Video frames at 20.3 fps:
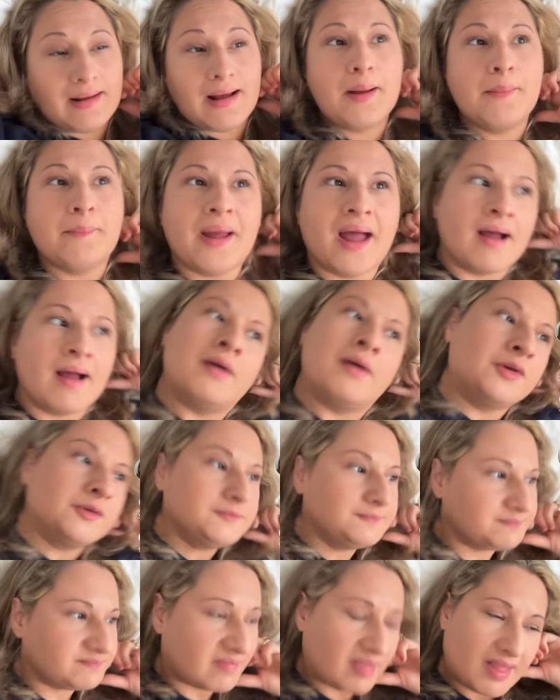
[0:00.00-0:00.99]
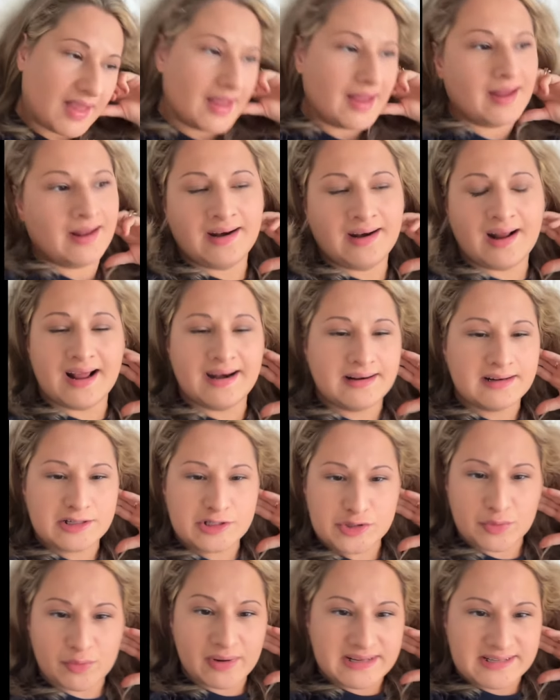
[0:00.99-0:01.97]
I'd come out and
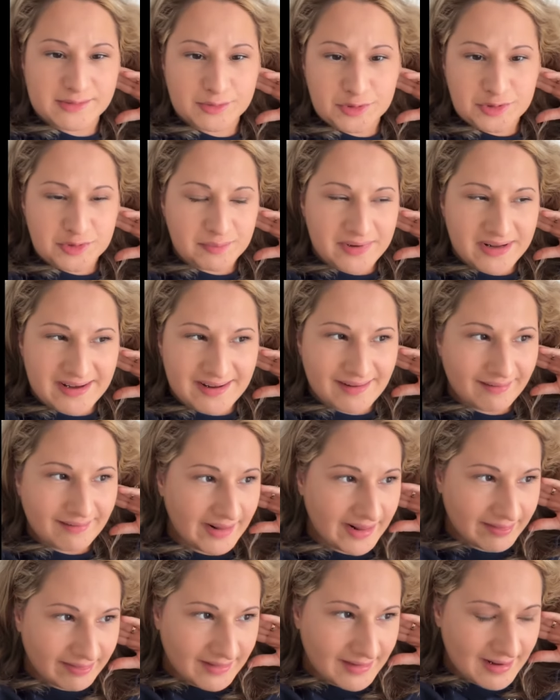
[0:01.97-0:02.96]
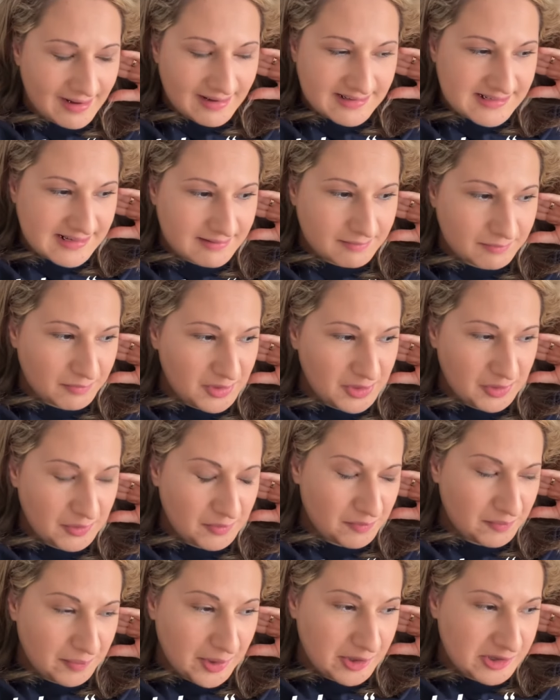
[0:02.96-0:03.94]
I'd enjoy social media like the next,
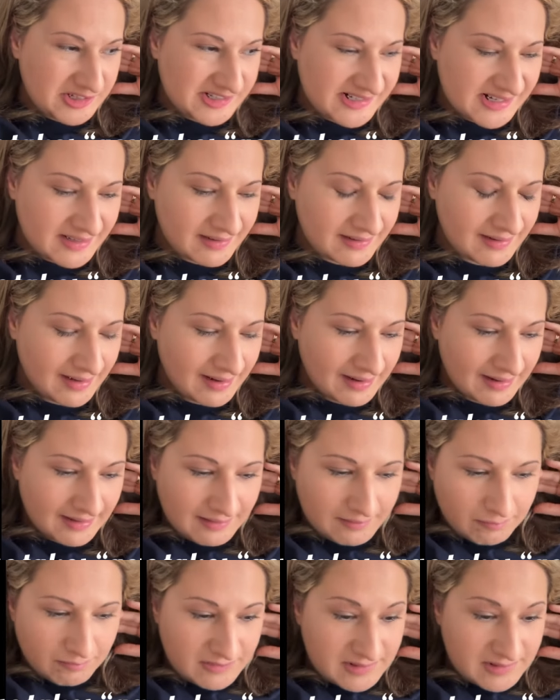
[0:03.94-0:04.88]
person,